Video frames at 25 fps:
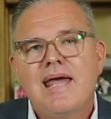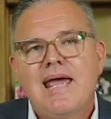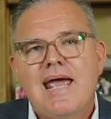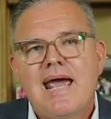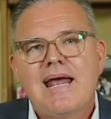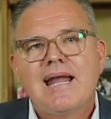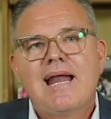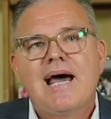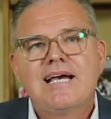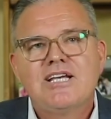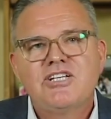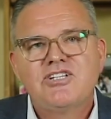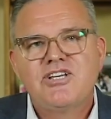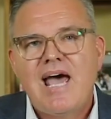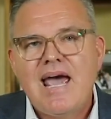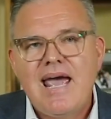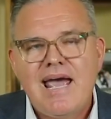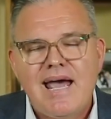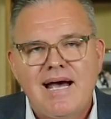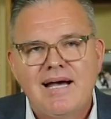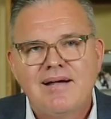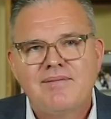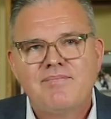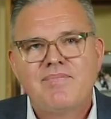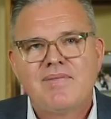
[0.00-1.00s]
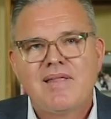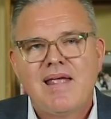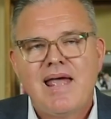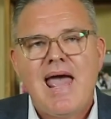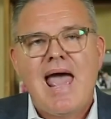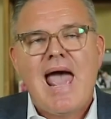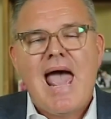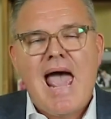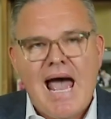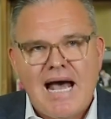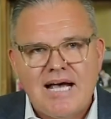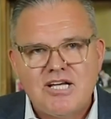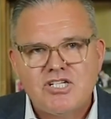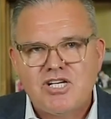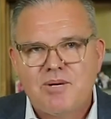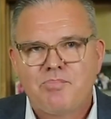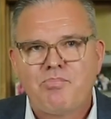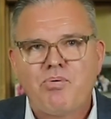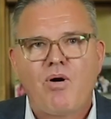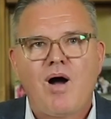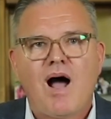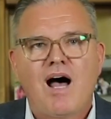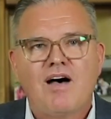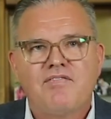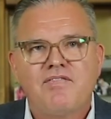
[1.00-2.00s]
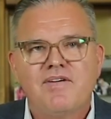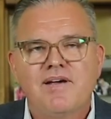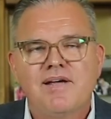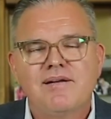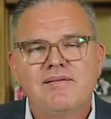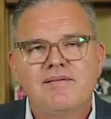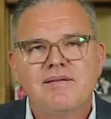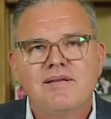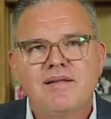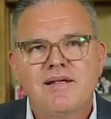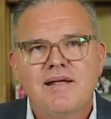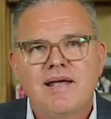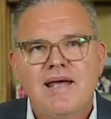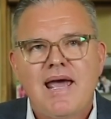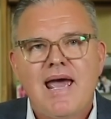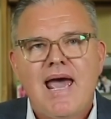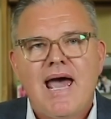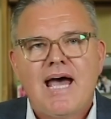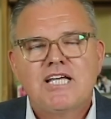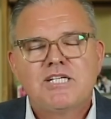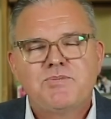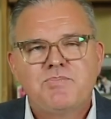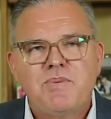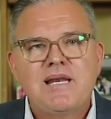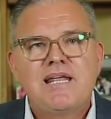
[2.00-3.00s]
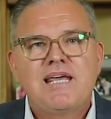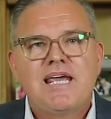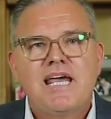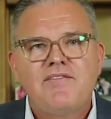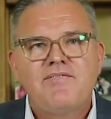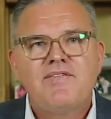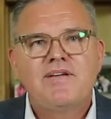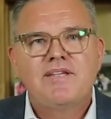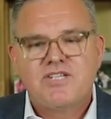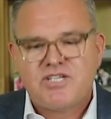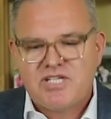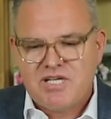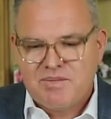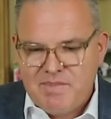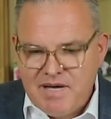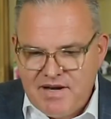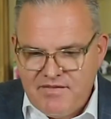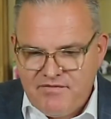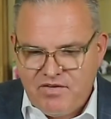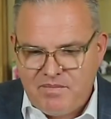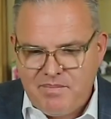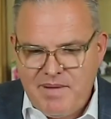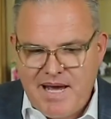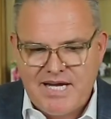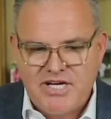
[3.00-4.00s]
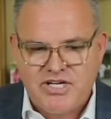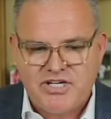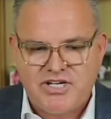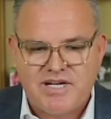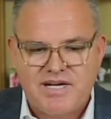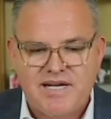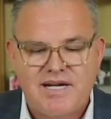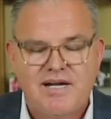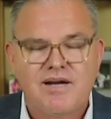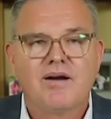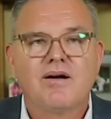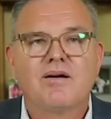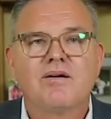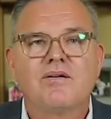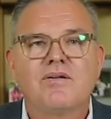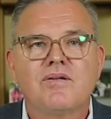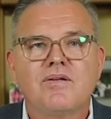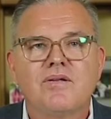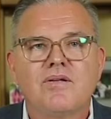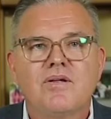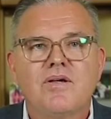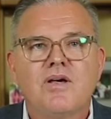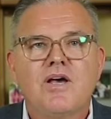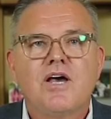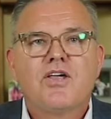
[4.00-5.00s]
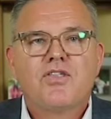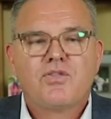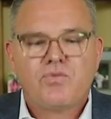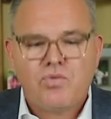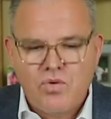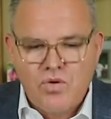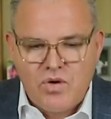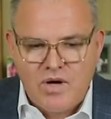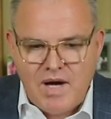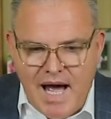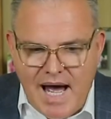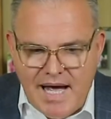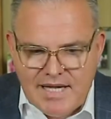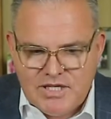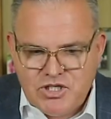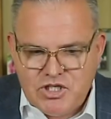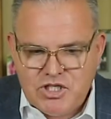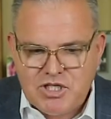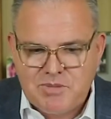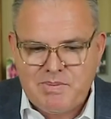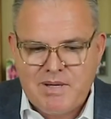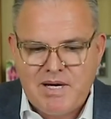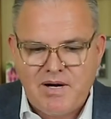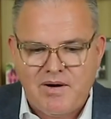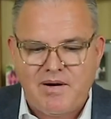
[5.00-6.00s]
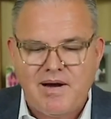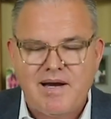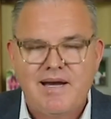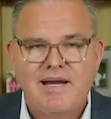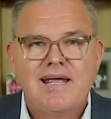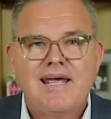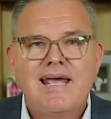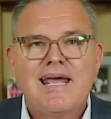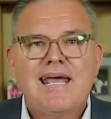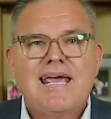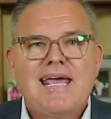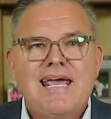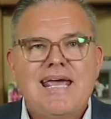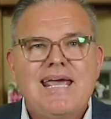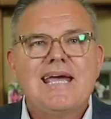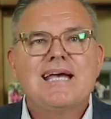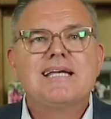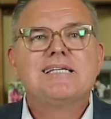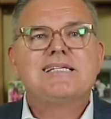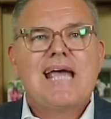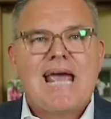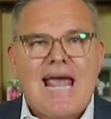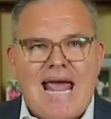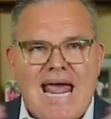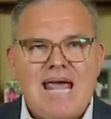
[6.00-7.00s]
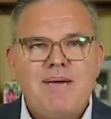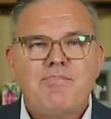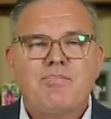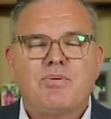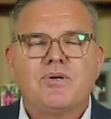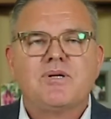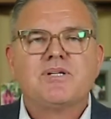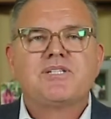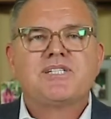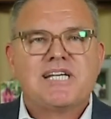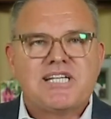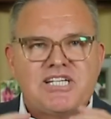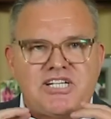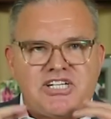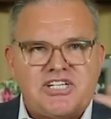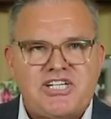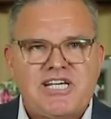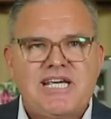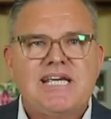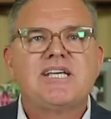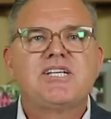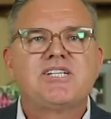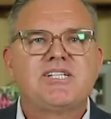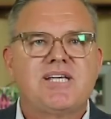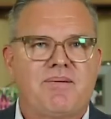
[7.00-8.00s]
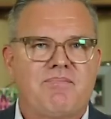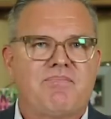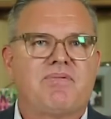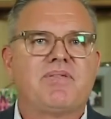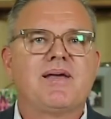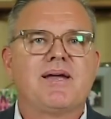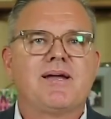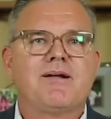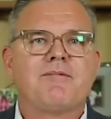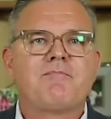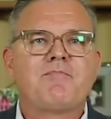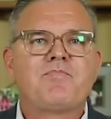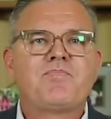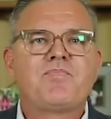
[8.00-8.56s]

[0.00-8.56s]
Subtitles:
And Isaiah, as a prophet, has been given some information here. Through God's Spirit, he is able to see something.